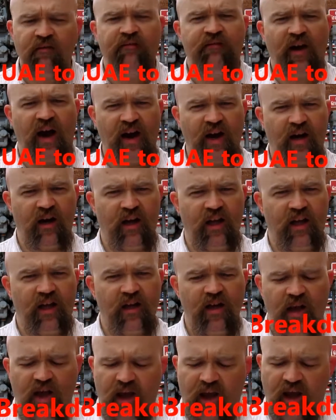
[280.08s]
Finally,
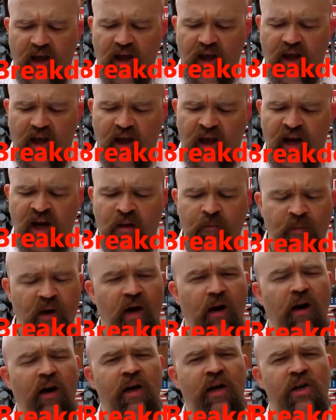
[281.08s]
an
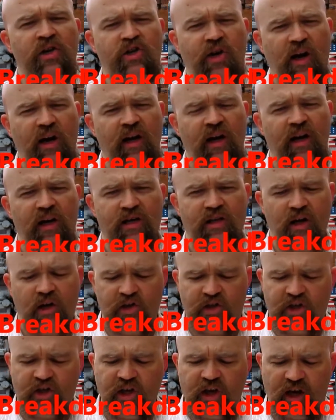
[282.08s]
American Trucking
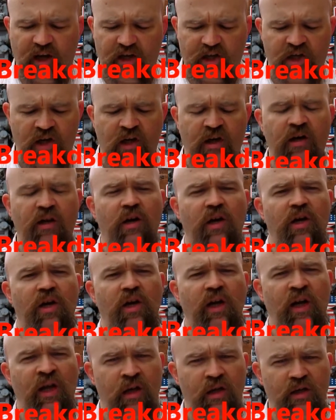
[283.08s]
Association
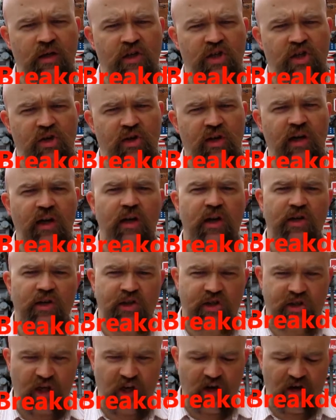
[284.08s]
industry
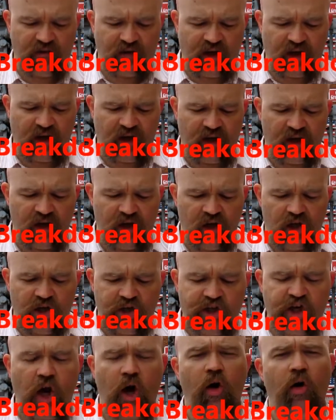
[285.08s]
survey
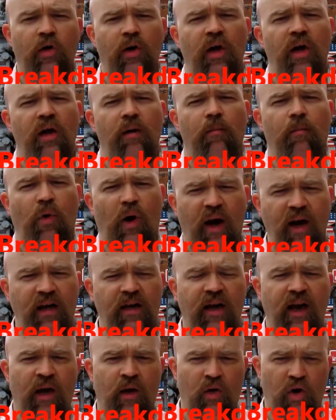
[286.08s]
showed
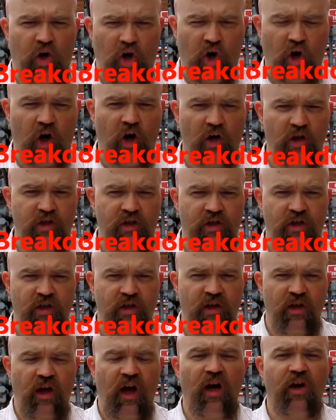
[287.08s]
breakdown costs
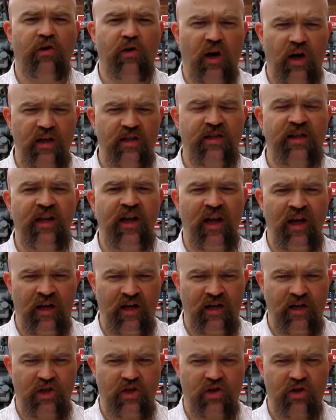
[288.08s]
across the
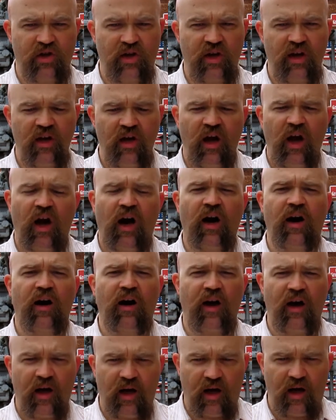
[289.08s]
industry are
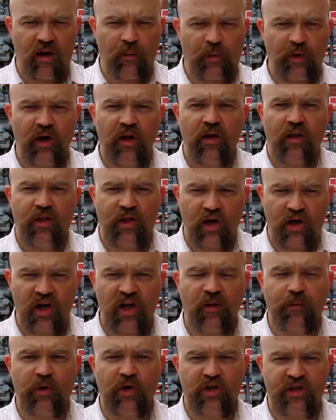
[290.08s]
up
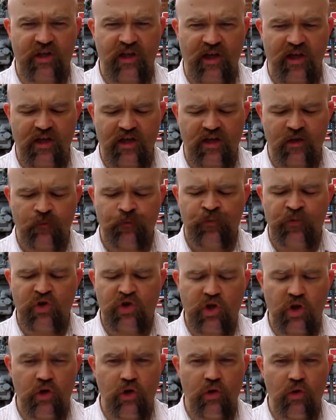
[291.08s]
thirty percent
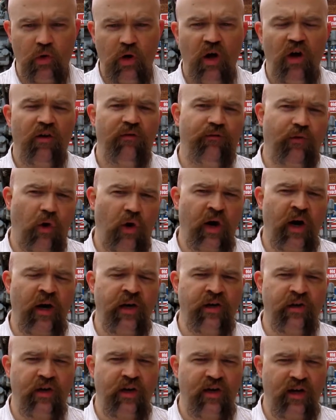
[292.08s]
to four
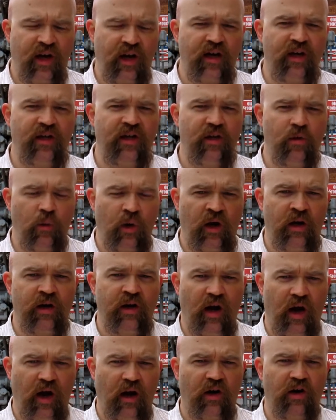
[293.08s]
hundred ninety-one
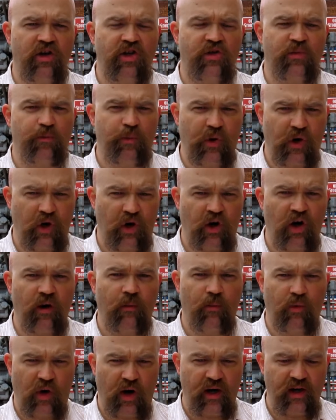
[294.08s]
dollars per
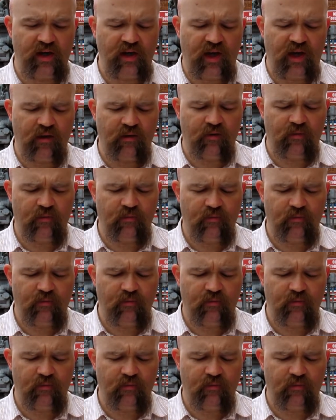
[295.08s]
breakdown.